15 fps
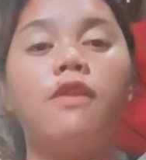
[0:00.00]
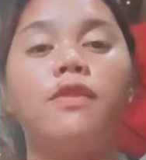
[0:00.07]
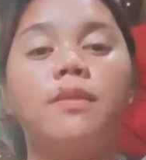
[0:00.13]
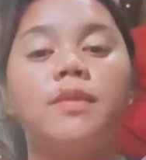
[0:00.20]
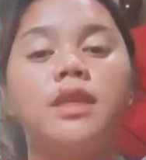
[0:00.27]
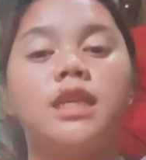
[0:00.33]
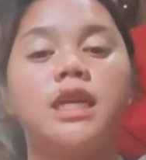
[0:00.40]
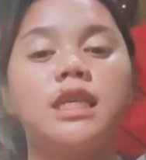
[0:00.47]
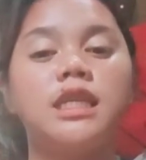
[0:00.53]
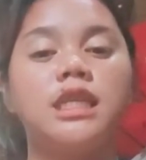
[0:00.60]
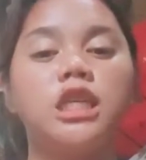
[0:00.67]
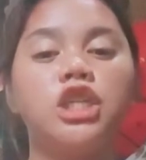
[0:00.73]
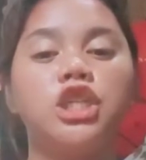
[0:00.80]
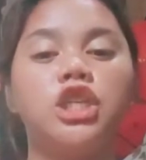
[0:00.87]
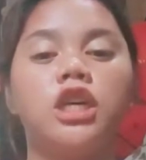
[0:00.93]

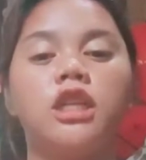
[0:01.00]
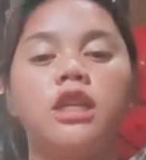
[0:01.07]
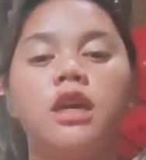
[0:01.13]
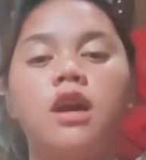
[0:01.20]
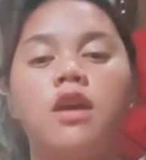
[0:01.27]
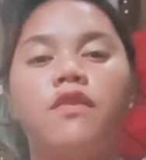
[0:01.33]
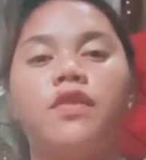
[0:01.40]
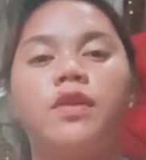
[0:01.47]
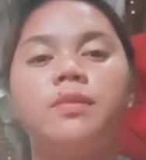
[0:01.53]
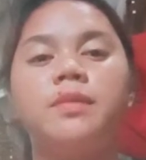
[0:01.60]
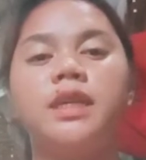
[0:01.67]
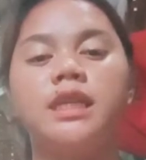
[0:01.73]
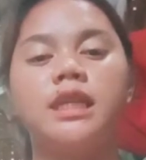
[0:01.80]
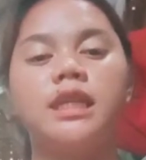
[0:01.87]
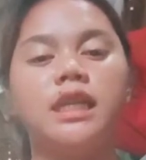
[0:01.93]
transition from
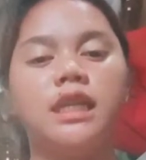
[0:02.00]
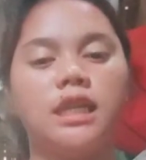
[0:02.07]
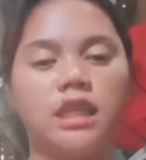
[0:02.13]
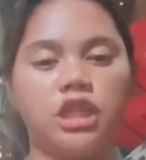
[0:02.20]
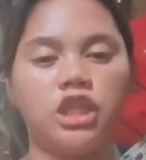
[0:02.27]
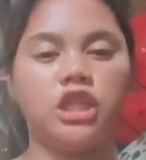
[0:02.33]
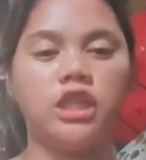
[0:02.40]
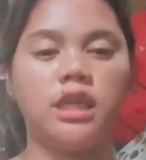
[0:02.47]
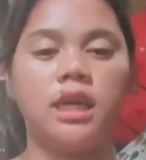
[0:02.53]
Middle English